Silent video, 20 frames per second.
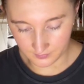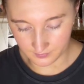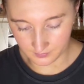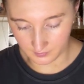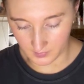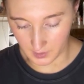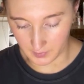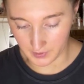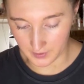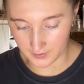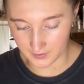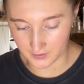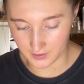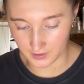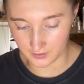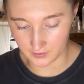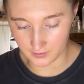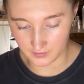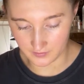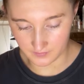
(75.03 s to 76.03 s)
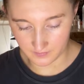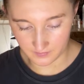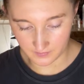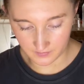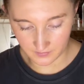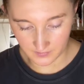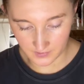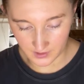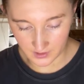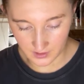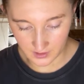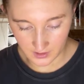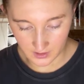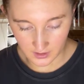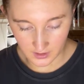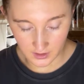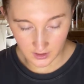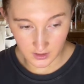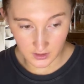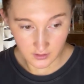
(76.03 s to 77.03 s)
my parents' house.
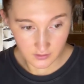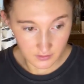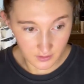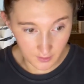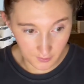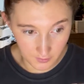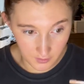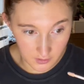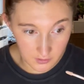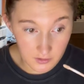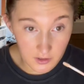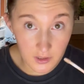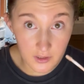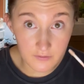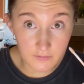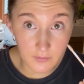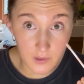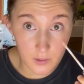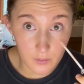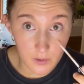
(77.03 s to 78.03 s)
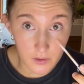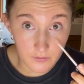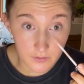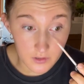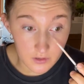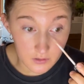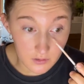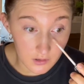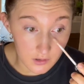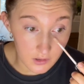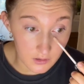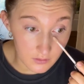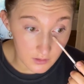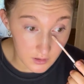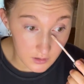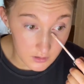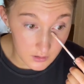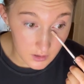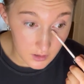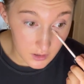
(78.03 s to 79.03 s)
So I have to drive my boyfriend's car around
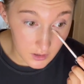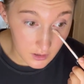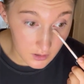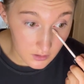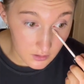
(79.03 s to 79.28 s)
today.